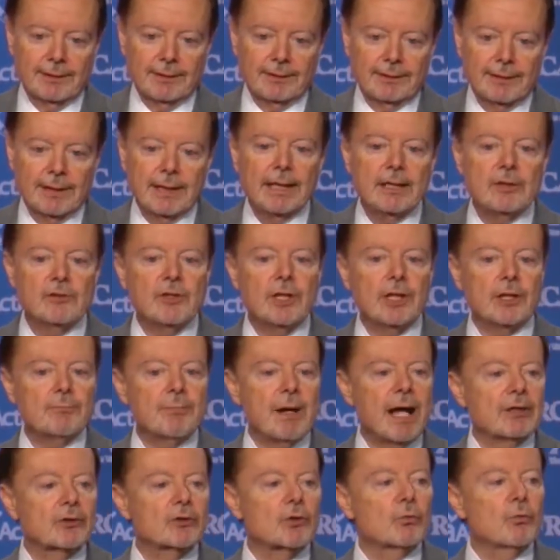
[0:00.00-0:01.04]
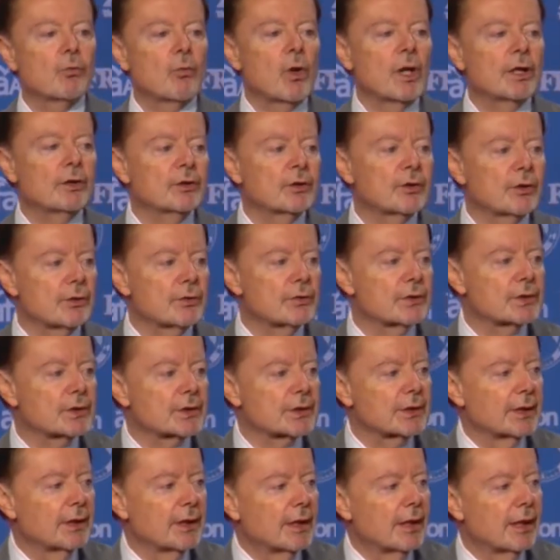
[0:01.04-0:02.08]
than he did about the wonders
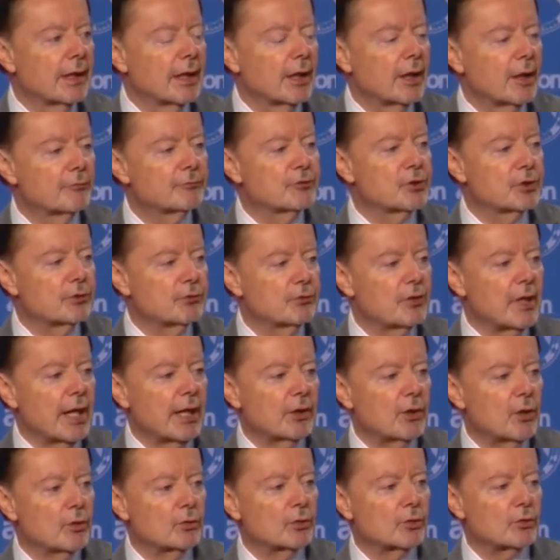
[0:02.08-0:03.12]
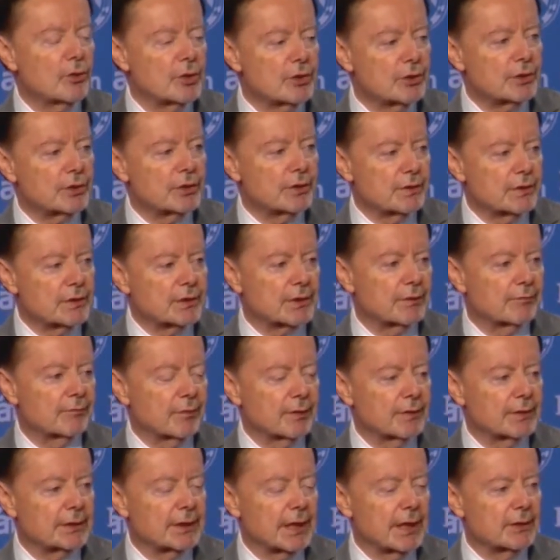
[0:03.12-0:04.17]
of Judeo-Christian
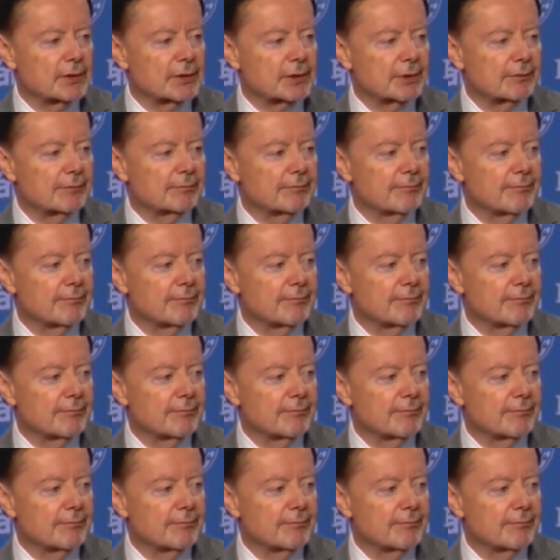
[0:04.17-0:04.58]
civilization.